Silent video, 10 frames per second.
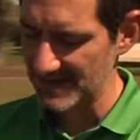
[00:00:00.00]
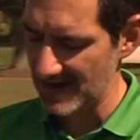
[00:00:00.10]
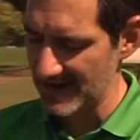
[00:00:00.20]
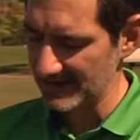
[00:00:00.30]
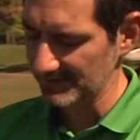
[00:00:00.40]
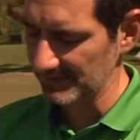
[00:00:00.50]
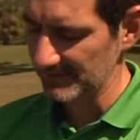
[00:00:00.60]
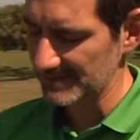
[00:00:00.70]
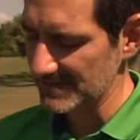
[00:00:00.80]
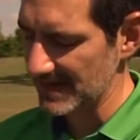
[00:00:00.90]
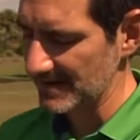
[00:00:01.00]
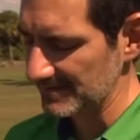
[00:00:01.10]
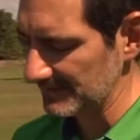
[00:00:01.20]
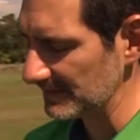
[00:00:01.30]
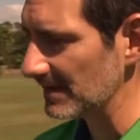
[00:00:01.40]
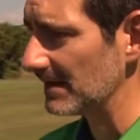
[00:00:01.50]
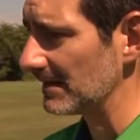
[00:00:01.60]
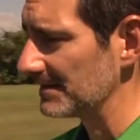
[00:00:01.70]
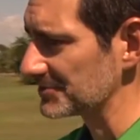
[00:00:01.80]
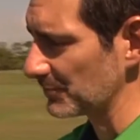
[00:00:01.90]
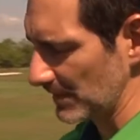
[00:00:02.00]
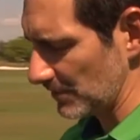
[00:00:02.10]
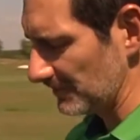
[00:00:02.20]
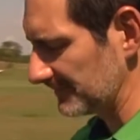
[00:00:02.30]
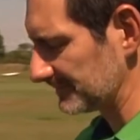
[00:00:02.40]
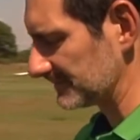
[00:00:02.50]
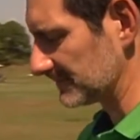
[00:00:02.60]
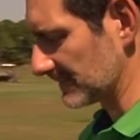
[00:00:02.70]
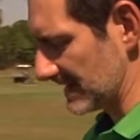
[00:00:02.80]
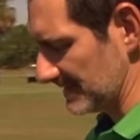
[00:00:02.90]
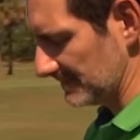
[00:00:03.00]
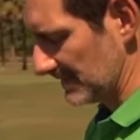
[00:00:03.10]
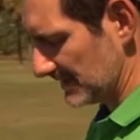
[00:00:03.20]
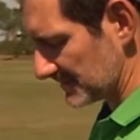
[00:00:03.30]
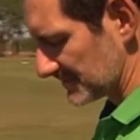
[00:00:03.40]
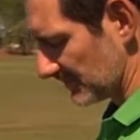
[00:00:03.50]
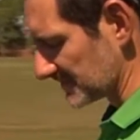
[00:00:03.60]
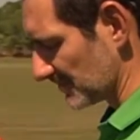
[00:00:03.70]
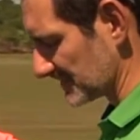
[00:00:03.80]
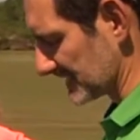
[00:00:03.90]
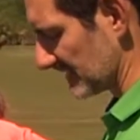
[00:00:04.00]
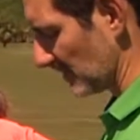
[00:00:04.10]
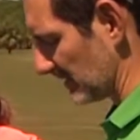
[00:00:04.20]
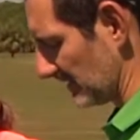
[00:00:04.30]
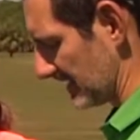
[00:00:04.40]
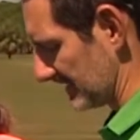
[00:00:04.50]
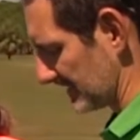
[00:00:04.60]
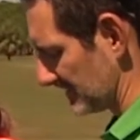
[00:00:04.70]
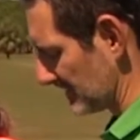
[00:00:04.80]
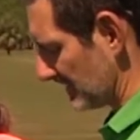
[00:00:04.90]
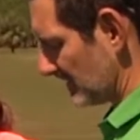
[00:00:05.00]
9, 10, and 12, okay? So those holes get a little bit lengthened.